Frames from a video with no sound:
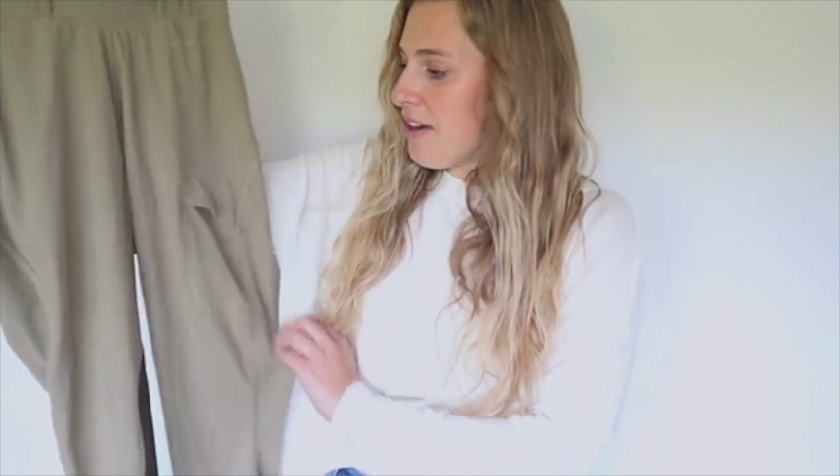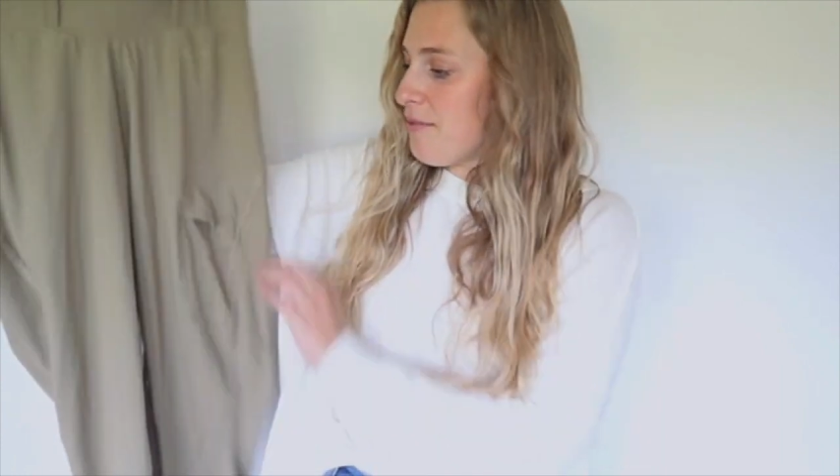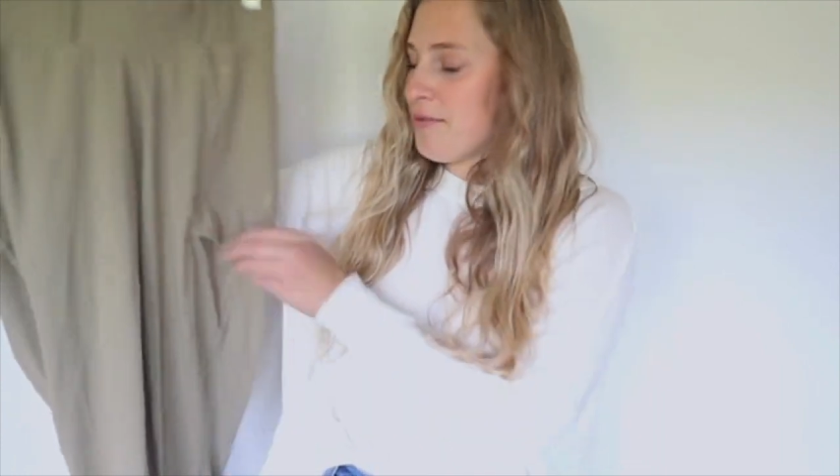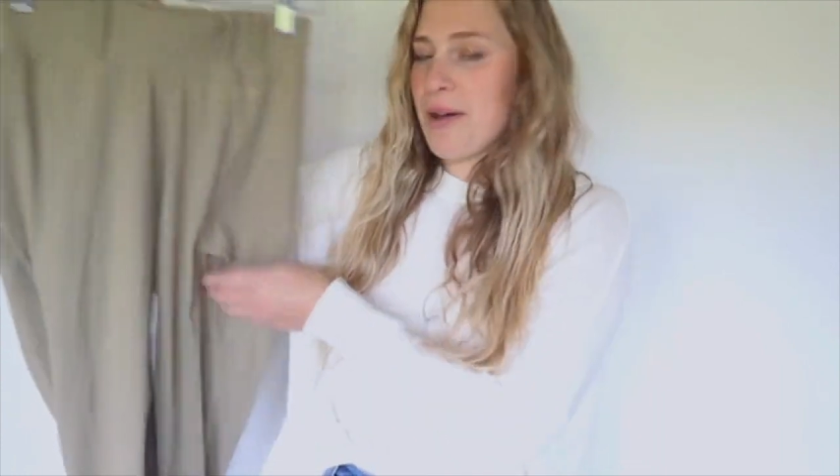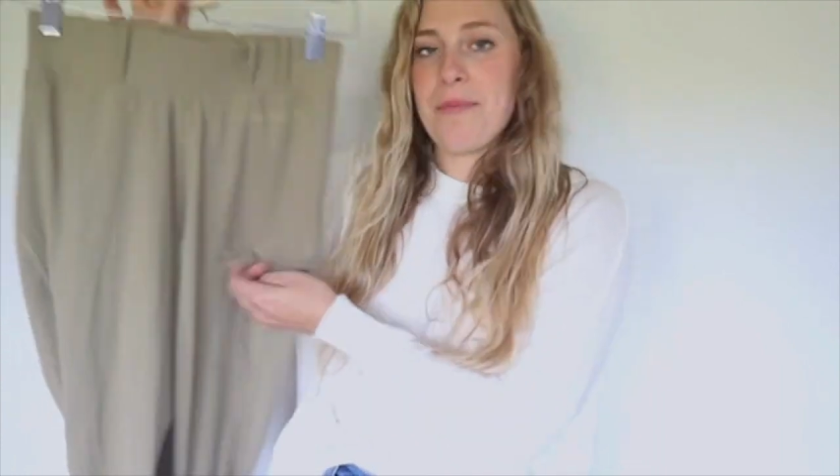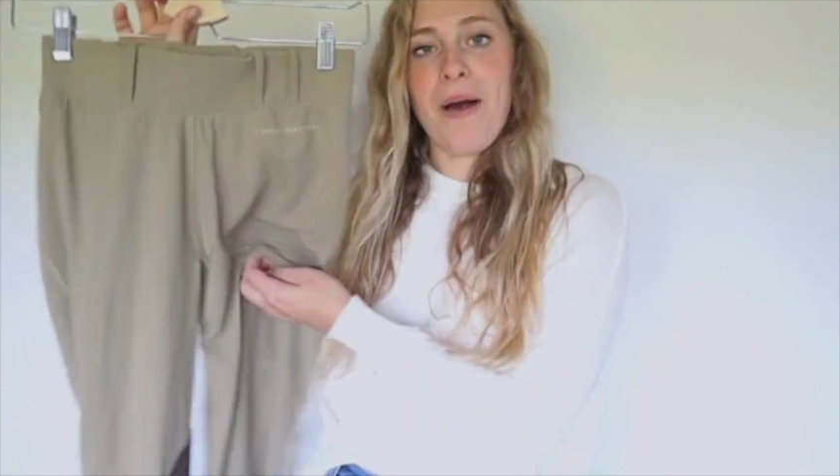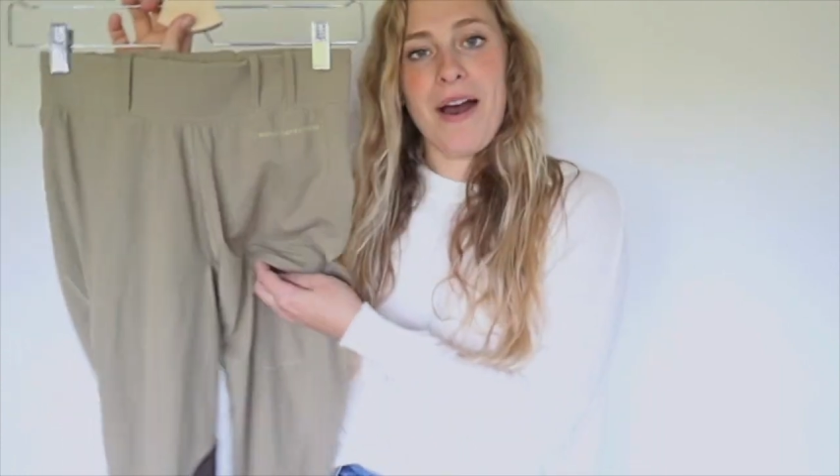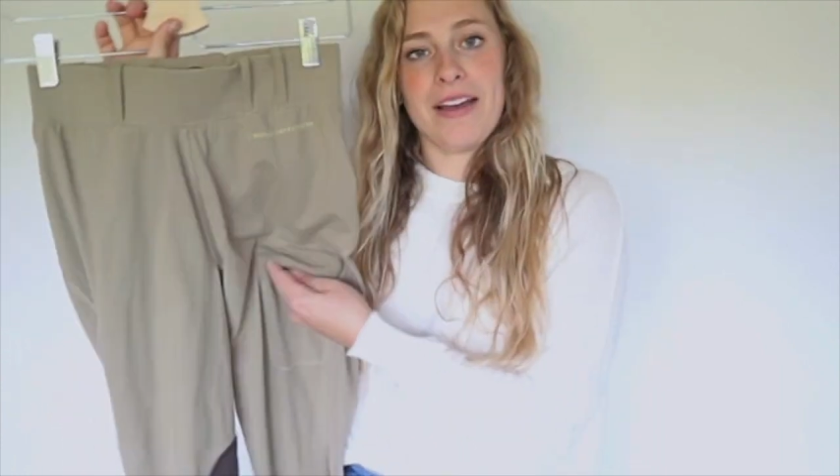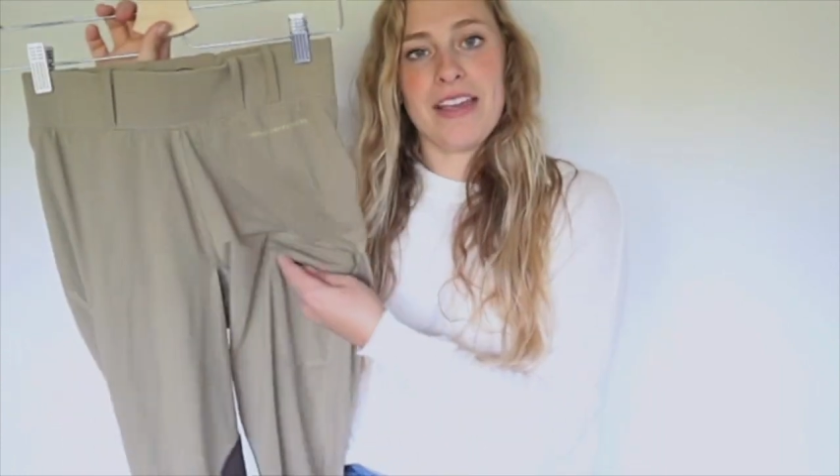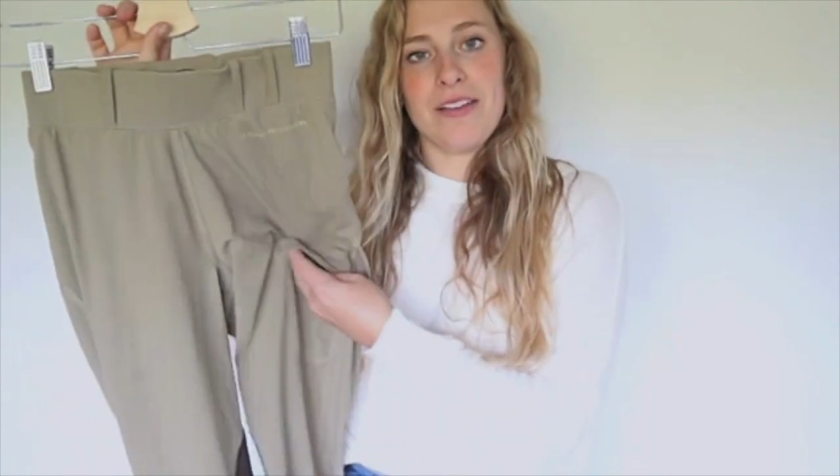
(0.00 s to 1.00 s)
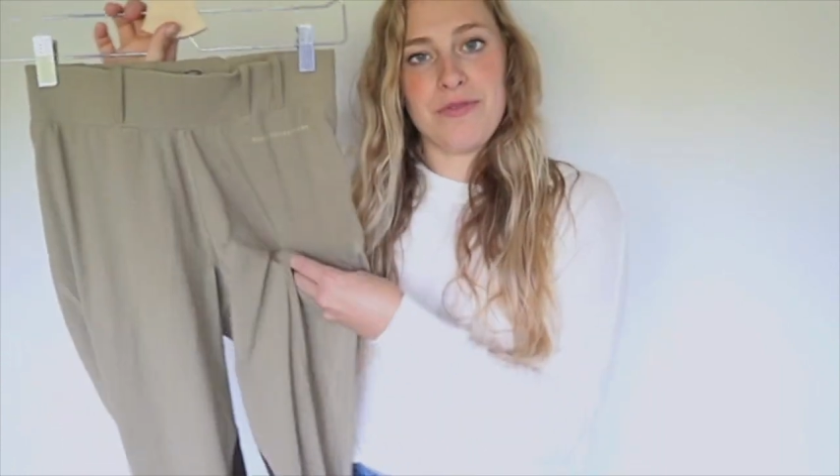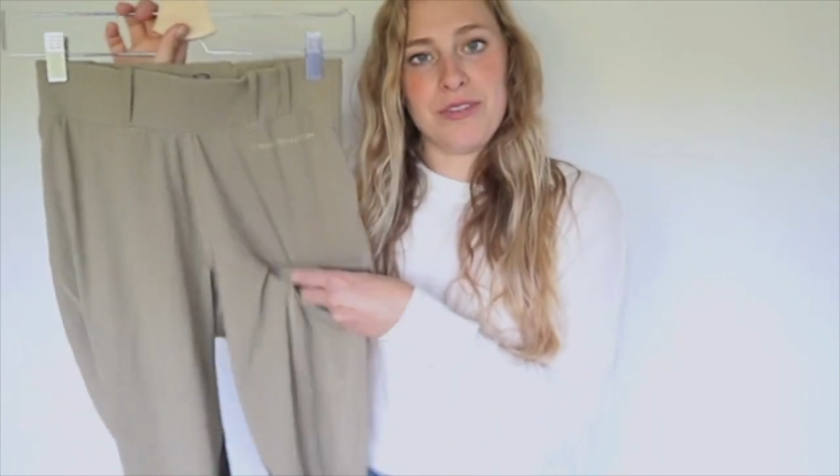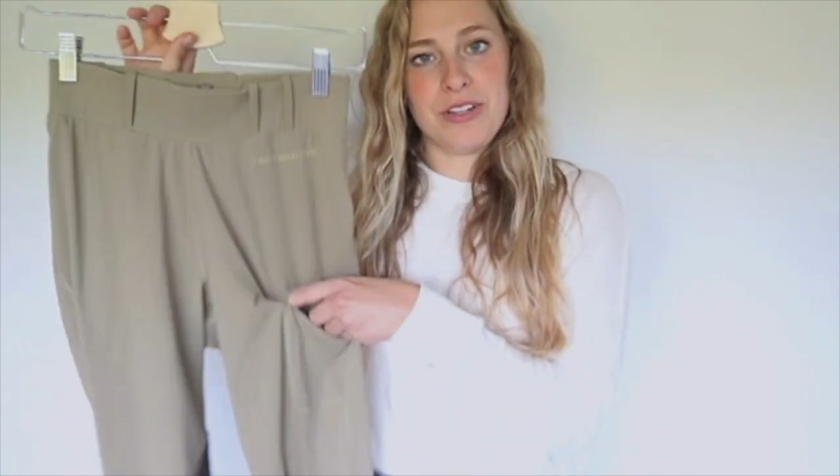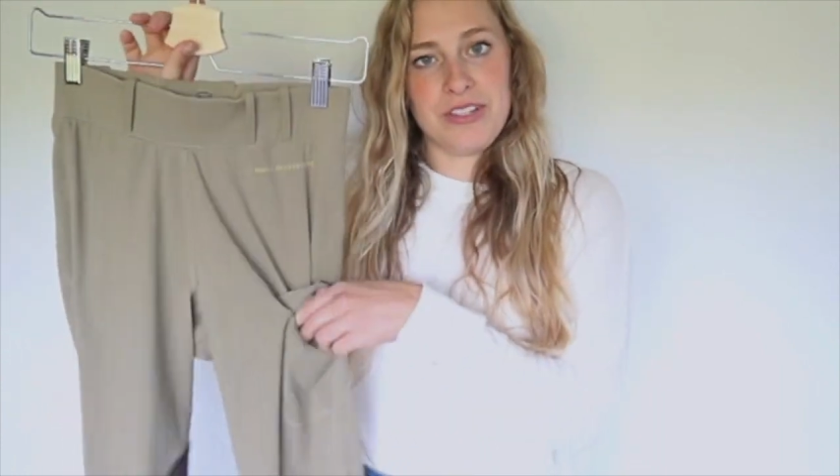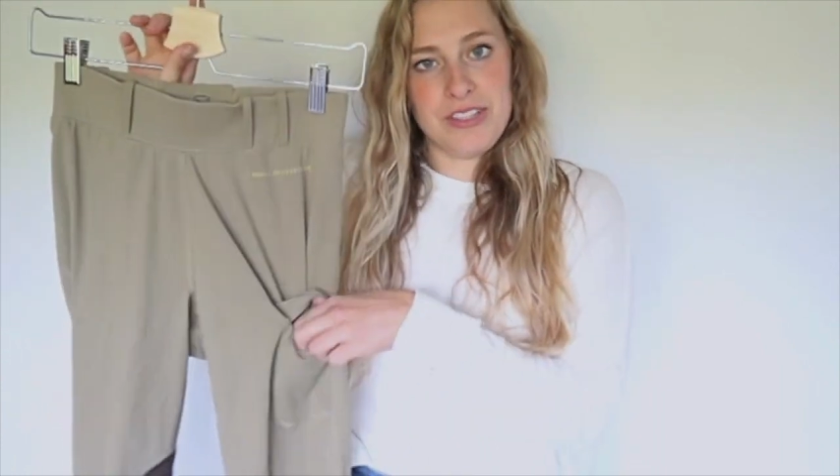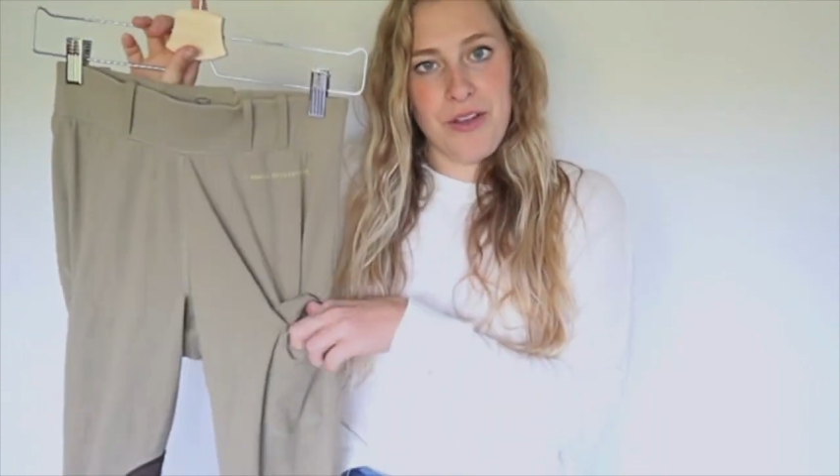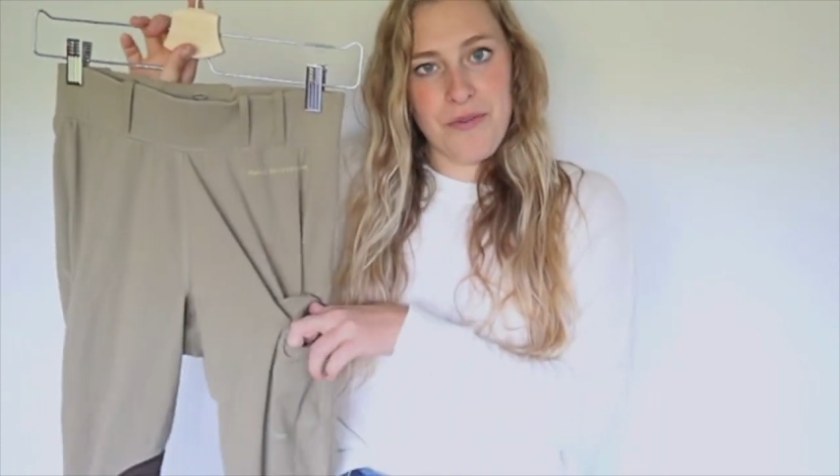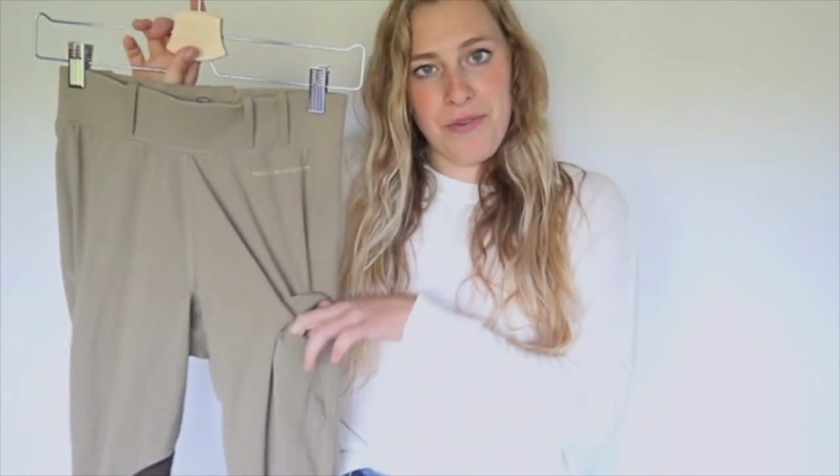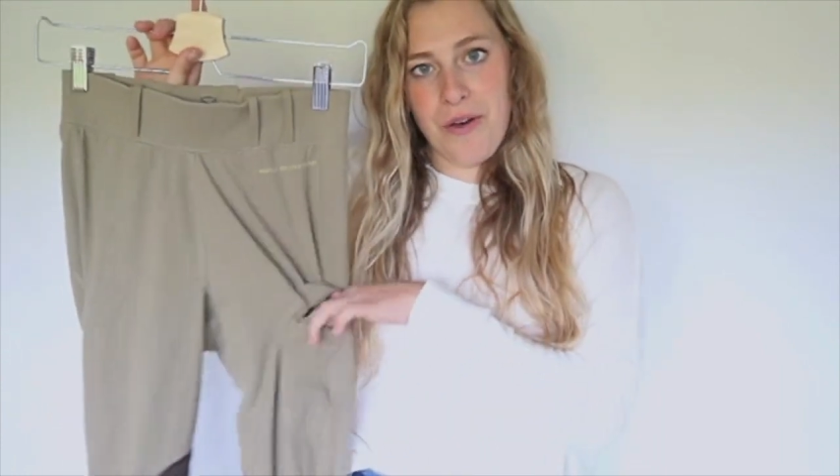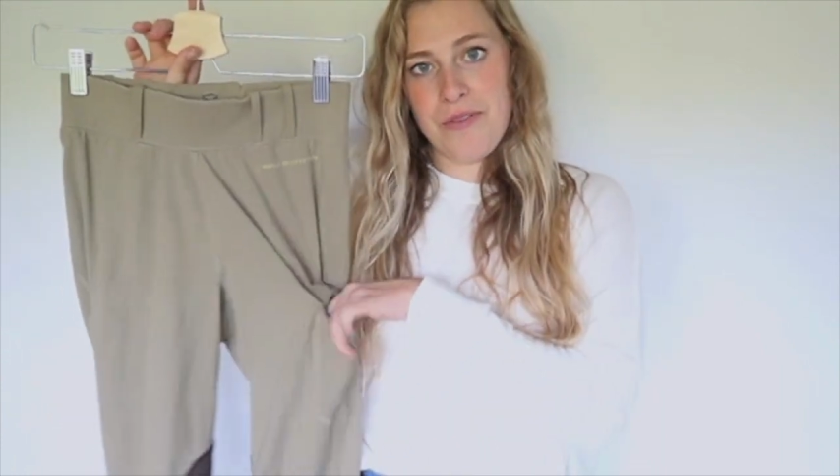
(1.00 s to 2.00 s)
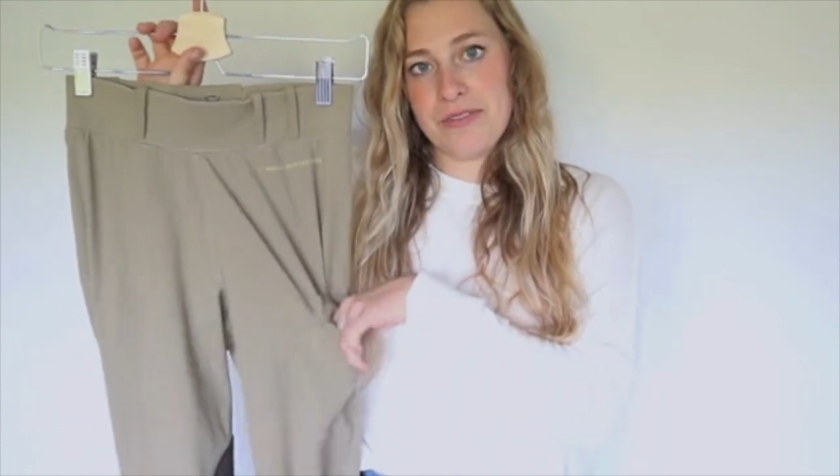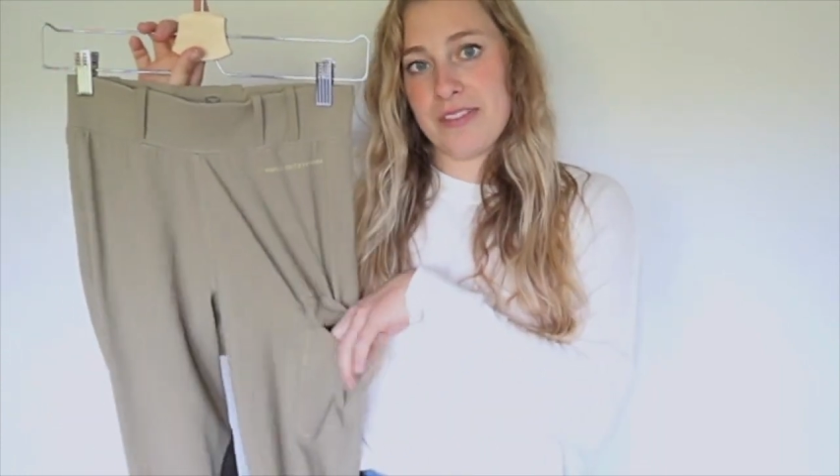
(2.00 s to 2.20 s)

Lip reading: a front pocket for your cell phone,